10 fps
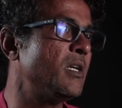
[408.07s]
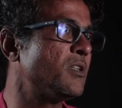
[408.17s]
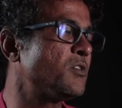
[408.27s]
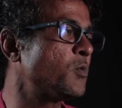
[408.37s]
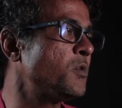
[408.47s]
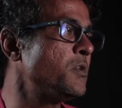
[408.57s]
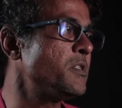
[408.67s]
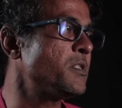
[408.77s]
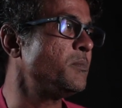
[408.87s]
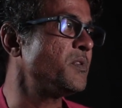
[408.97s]
social
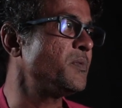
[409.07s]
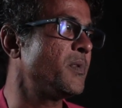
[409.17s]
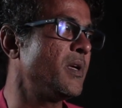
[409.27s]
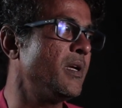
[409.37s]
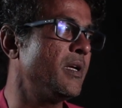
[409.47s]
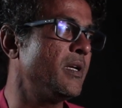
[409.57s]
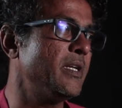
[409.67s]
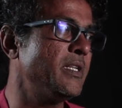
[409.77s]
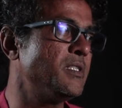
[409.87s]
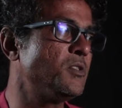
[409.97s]
systems.
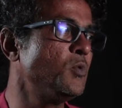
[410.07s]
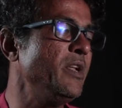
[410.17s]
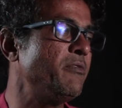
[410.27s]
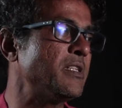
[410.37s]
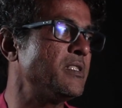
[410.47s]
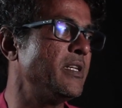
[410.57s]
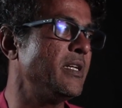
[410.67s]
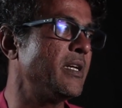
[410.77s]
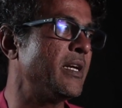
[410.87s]
It's truly fascinating,